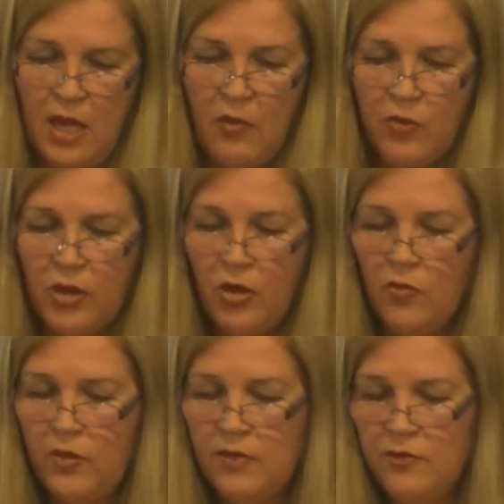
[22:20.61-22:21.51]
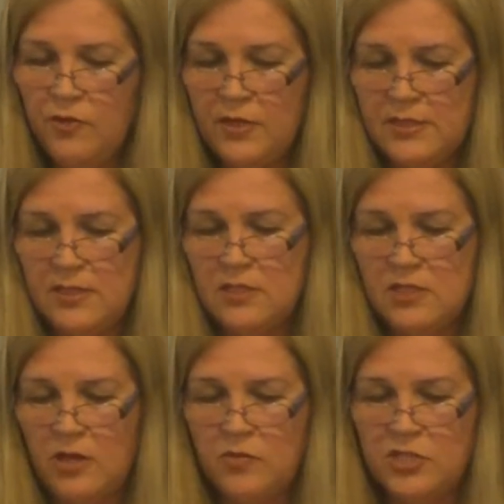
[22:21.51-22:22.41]
Are we all influenced and
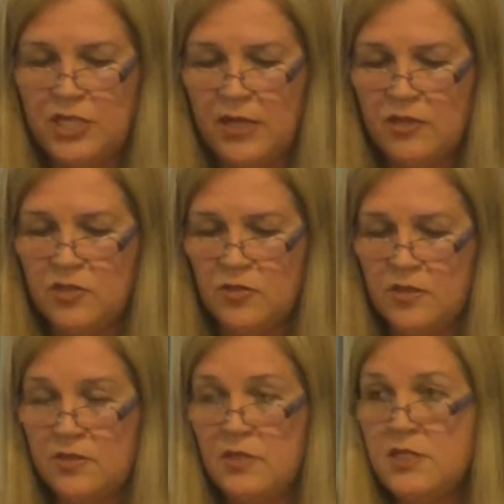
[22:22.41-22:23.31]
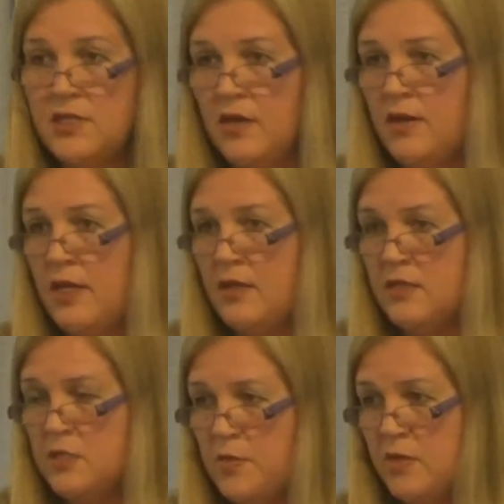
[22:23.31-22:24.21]
subject to the
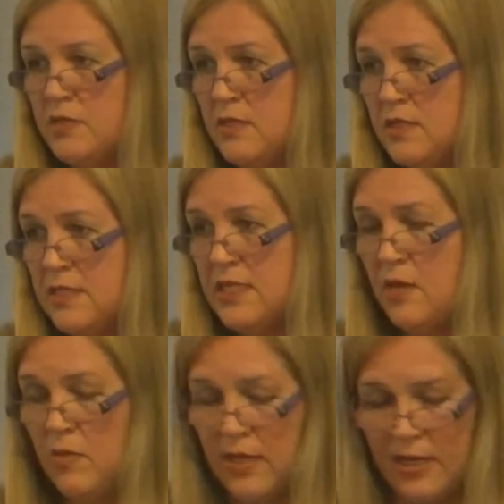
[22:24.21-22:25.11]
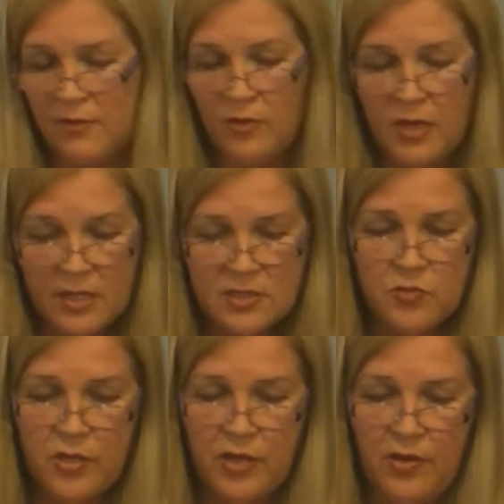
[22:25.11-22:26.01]
discarnated spirits on the same level?
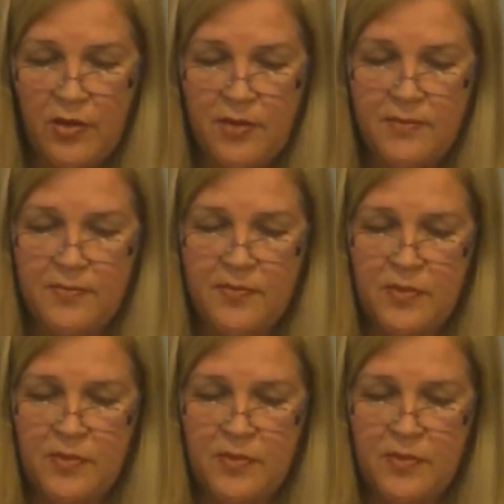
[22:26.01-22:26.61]
Yes, we are.